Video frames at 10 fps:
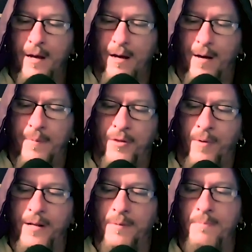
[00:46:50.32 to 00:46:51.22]
I've been
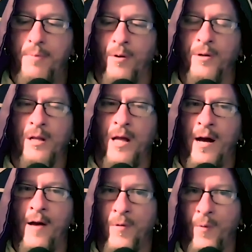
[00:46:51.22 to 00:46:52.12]
threatened to be burned
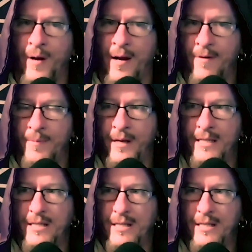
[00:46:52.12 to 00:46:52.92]
alive or whatever, but it's,